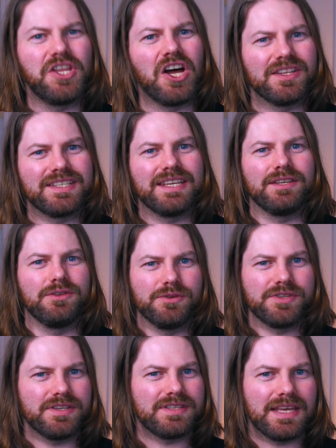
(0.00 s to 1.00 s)
Dante
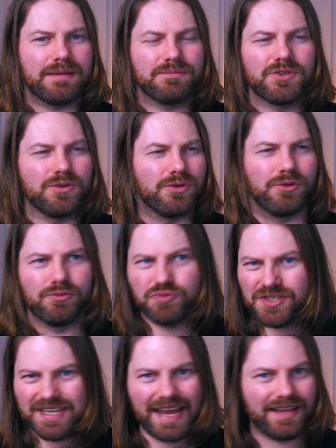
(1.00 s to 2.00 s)
uses them to
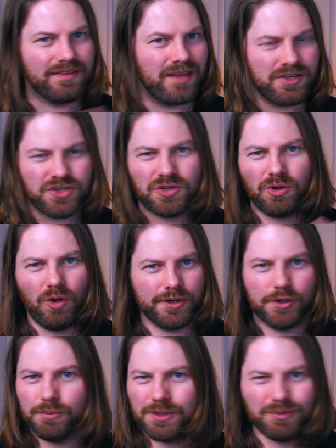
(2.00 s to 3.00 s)
send digital
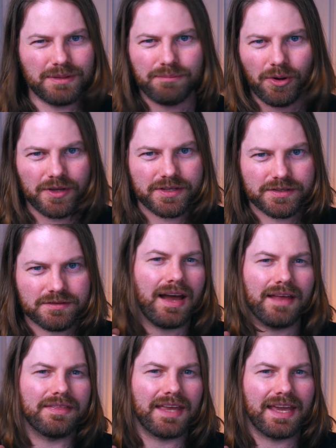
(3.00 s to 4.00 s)
audio between points,
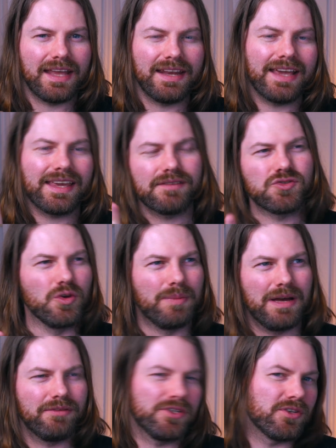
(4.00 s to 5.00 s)
and then it gives you a
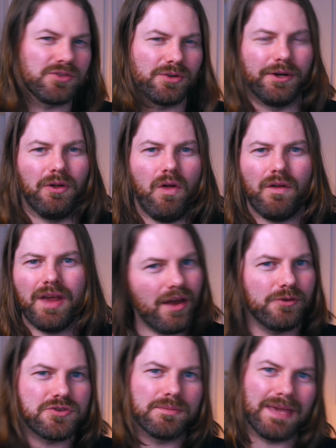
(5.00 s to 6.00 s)
bit of a tutorial on
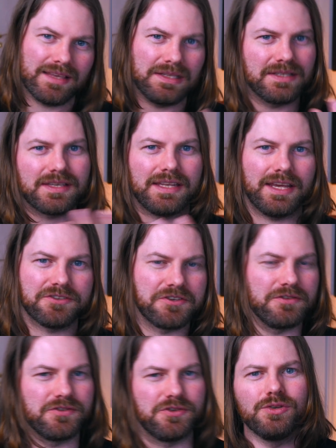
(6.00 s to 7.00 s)
how to make these
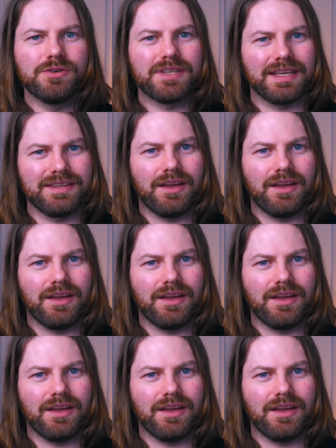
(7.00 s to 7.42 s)
connections using